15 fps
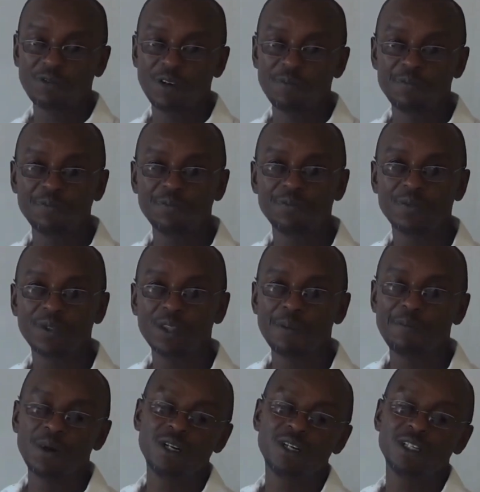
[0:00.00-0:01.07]
from the
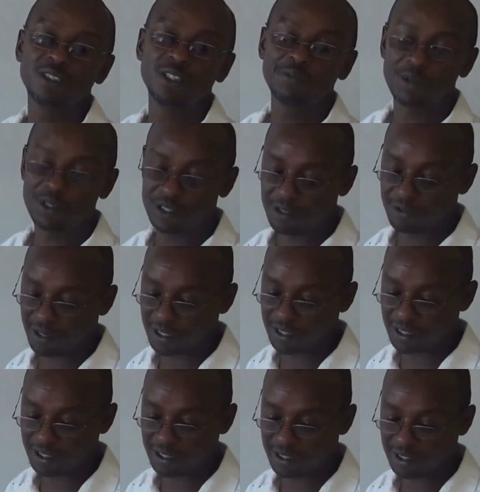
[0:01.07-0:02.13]
partnership is
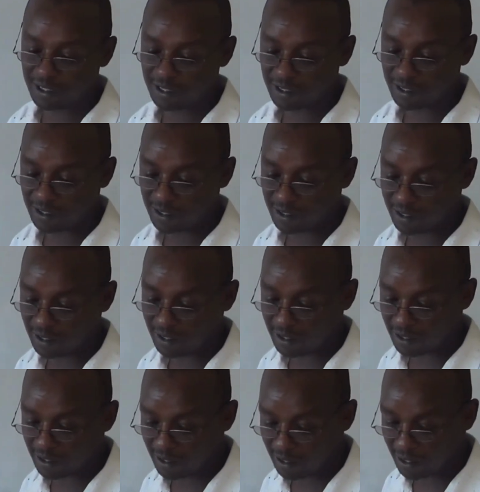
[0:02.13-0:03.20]
divided
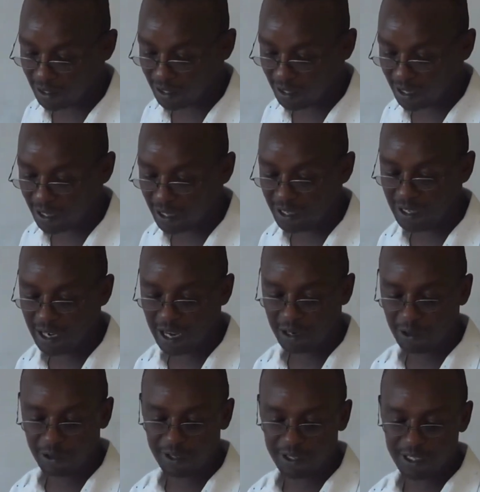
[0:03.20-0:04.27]
in
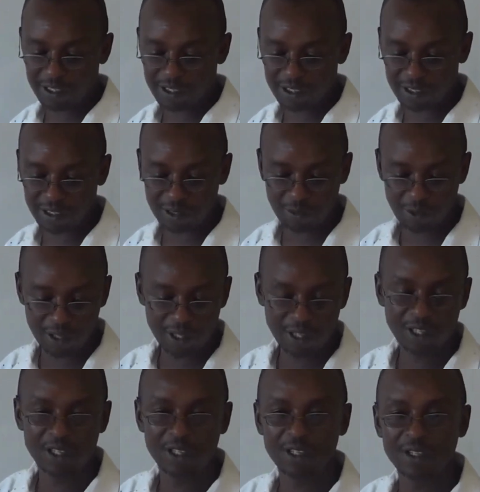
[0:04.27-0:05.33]
accordance
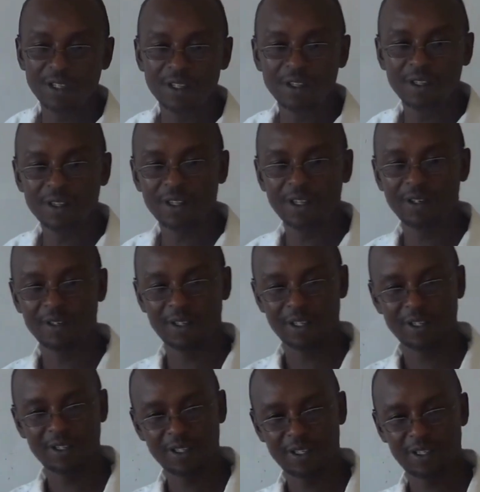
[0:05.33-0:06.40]
with the
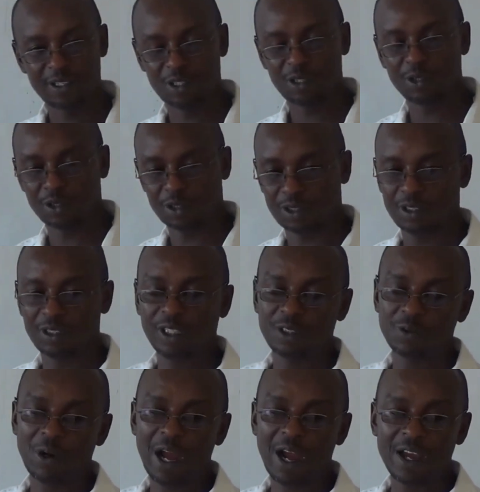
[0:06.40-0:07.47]
ratios that
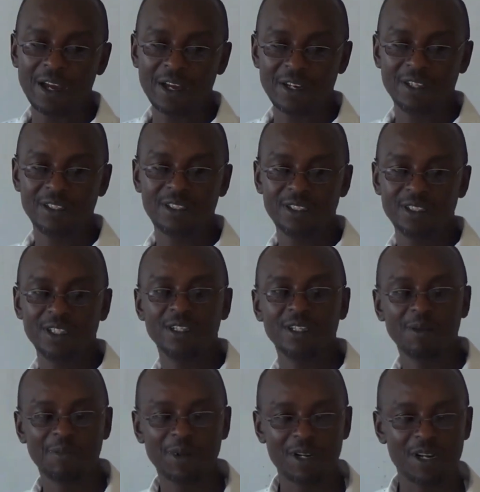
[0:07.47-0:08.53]
were agreed in the
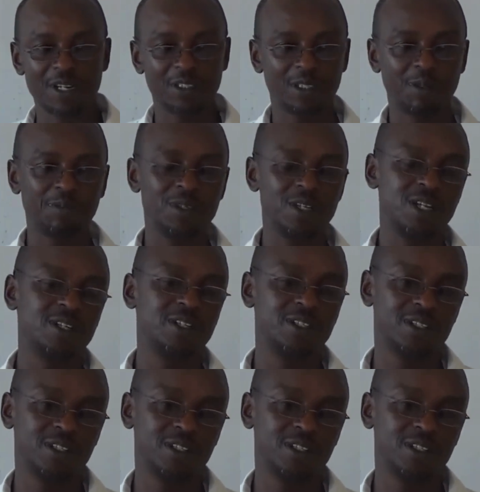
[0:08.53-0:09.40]
partnership deed.